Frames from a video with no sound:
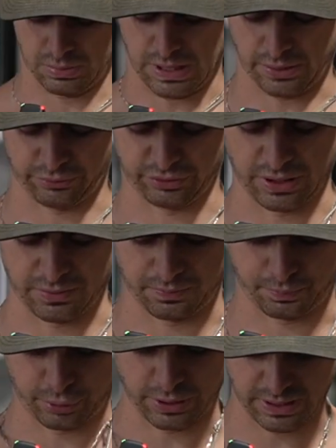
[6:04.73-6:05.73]
I would say,
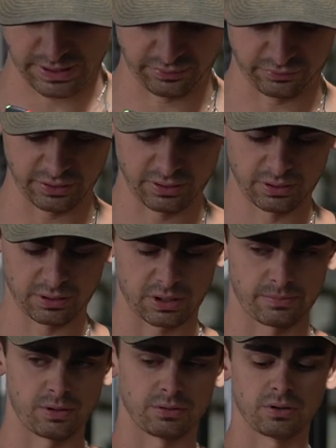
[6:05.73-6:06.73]
pretty easy
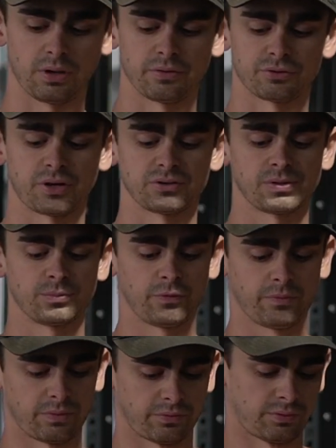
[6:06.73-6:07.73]
compared to other tricep
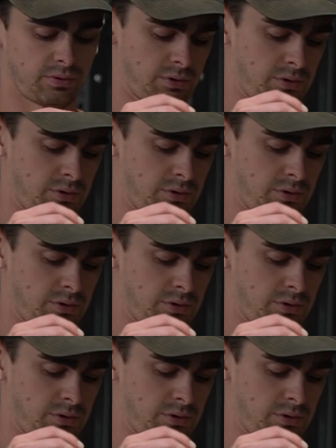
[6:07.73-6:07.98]
movements,